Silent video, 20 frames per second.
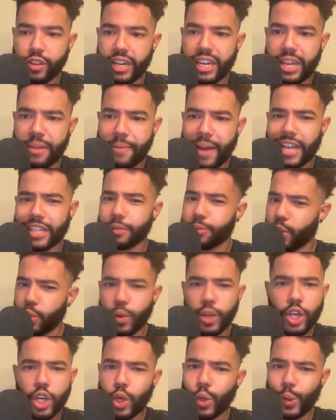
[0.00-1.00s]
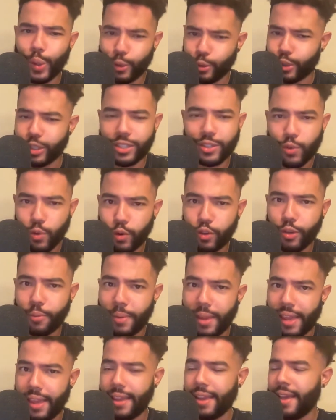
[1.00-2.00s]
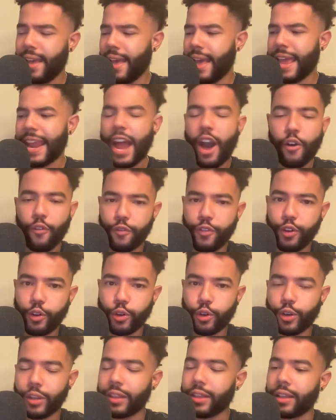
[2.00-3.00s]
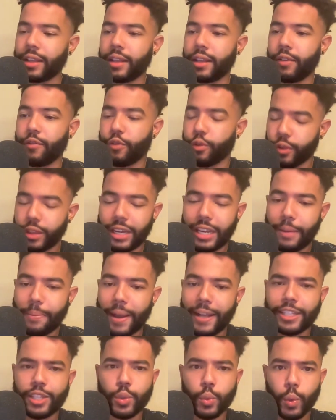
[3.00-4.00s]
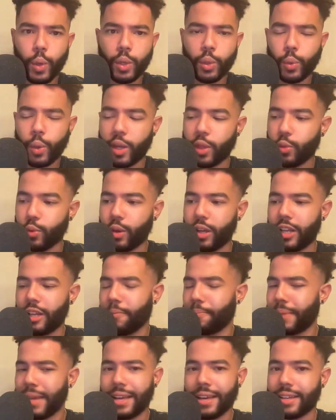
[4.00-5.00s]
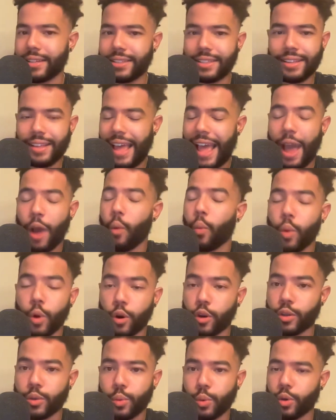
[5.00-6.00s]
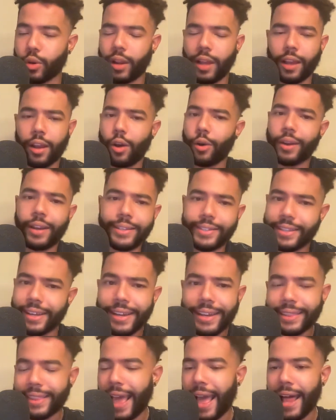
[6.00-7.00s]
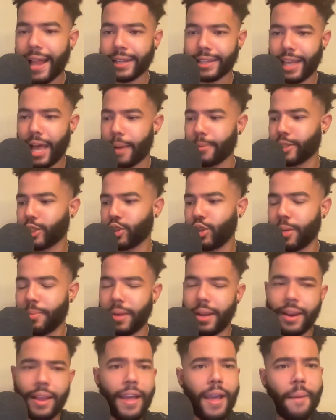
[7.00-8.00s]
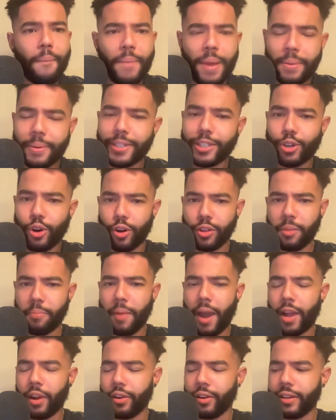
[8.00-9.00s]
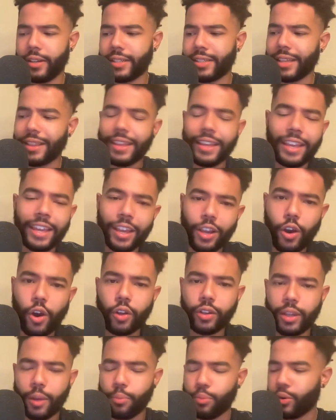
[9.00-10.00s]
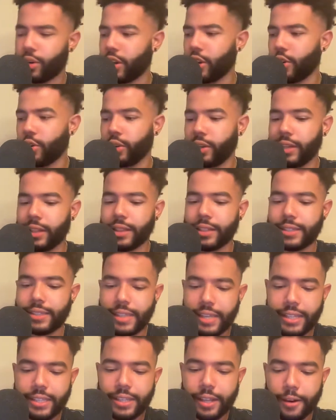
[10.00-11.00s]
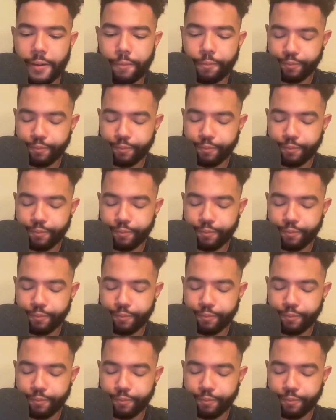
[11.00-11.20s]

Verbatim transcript: D backs, but we knew he was just going to be an outfielder in the for the D backs in 2023 because at worst, we were like, okay, he's going to get the Alec Thomas treatment, maybe start in the minor leagues, and then get called up pretty early in the season.